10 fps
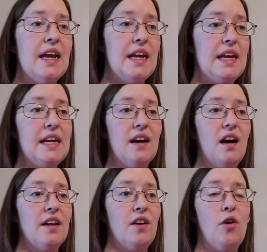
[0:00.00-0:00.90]
he
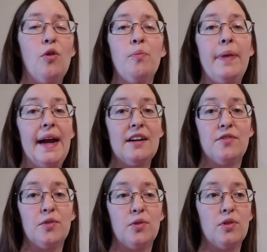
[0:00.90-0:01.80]
got a whole bag
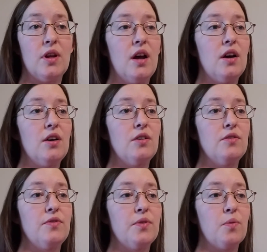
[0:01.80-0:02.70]
full
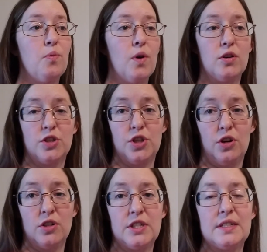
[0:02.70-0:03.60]
of work
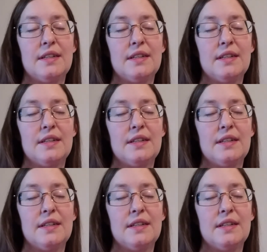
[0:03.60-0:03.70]
shirts.